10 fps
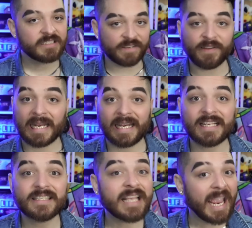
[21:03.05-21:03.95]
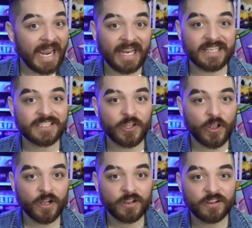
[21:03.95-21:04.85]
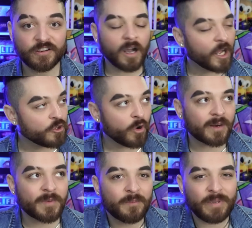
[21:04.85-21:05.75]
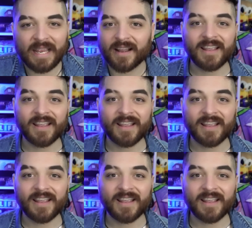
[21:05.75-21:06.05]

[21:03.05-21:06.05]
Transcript: Divinity's 80s look, a Norma being a